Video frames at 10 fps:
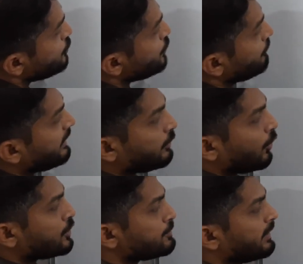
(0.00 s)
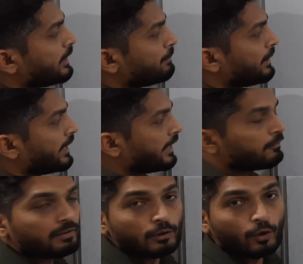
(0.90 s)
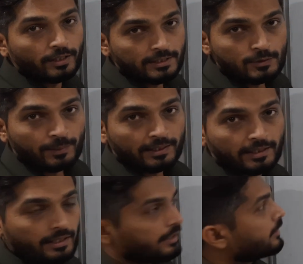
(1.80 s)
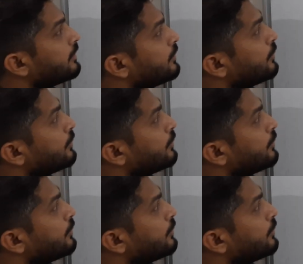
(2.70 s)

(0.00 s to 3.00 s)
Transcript: So we cross multiplied and we got this one, getting.